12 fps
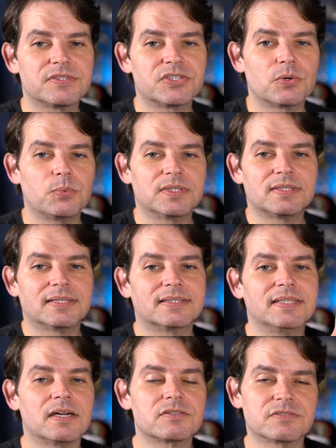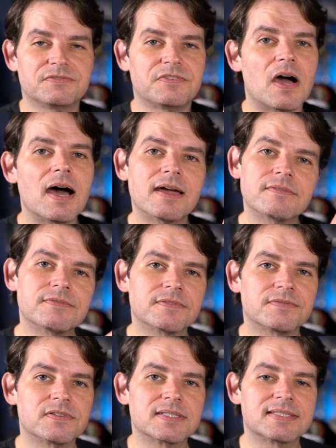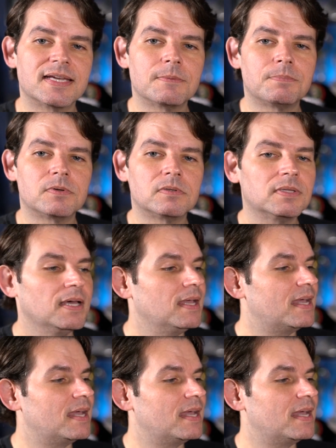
so with like the other five, for example,